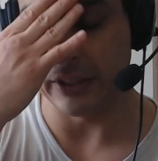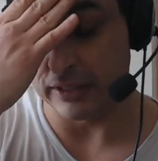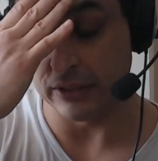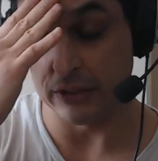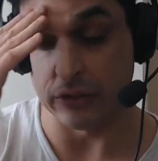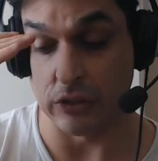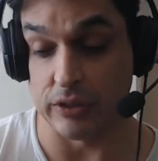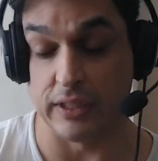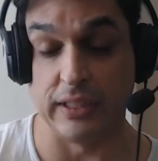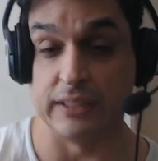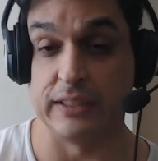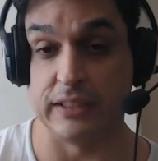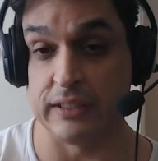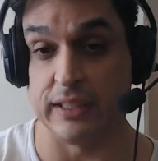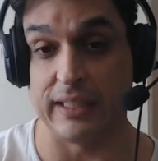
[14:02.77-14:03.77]
and all that
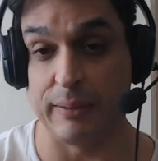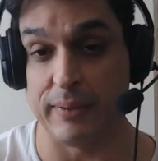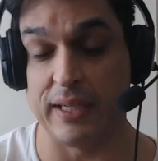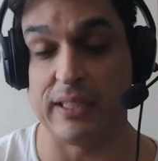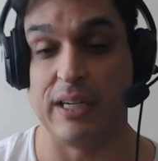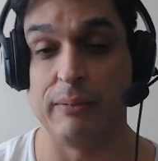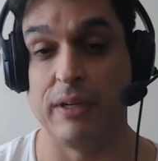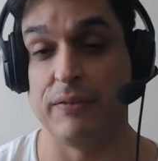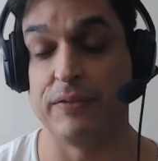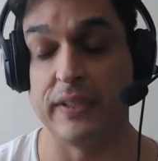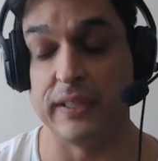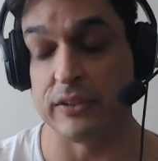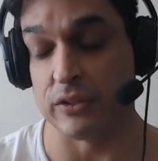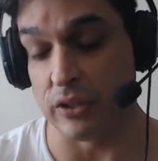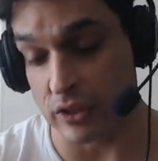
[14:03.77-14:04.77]
until I get back on my feet.
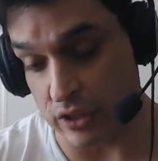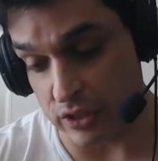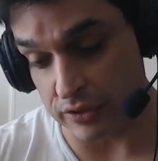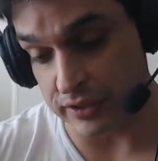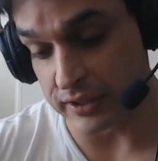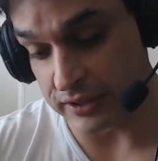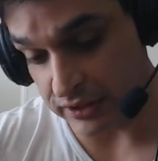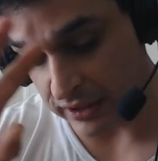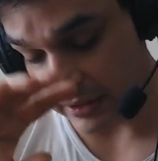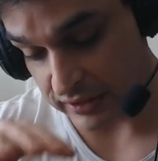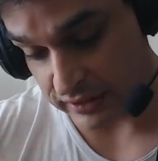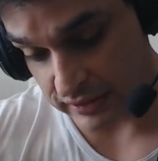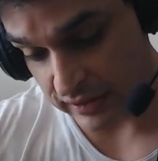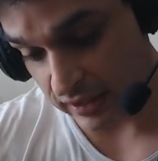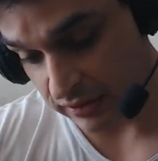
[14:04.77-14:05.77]
Until all this just
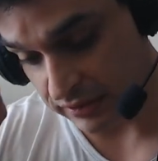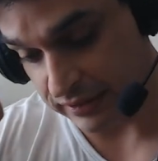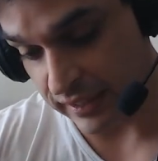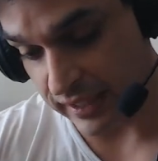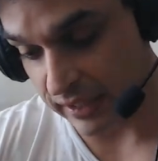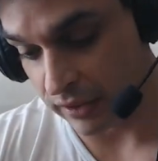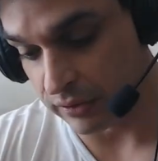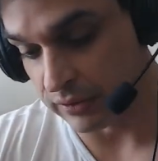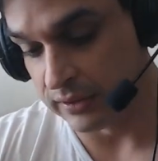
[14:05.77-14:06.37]
settles down.